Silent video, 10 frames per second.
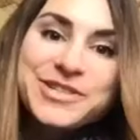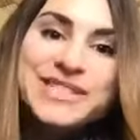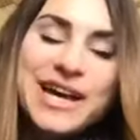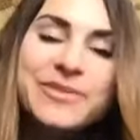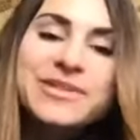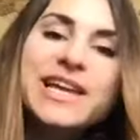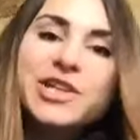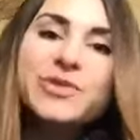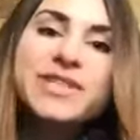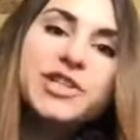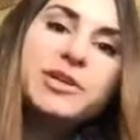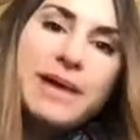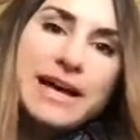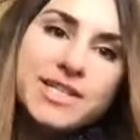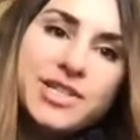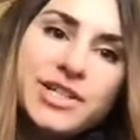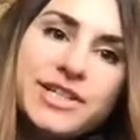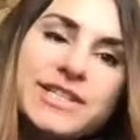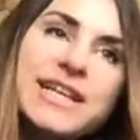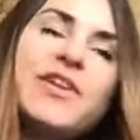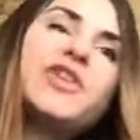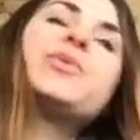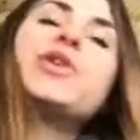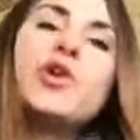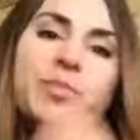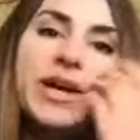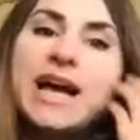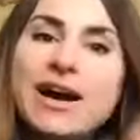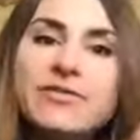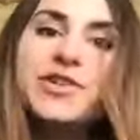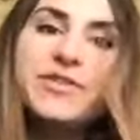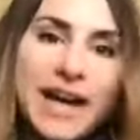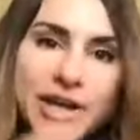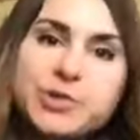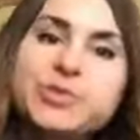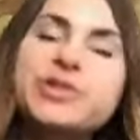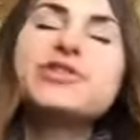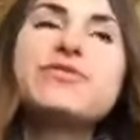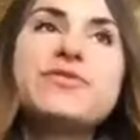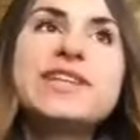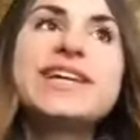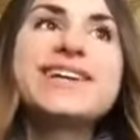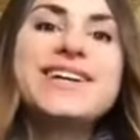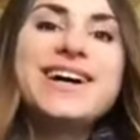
it sounds like you did your master's, and then you were hoping after that you were feeling.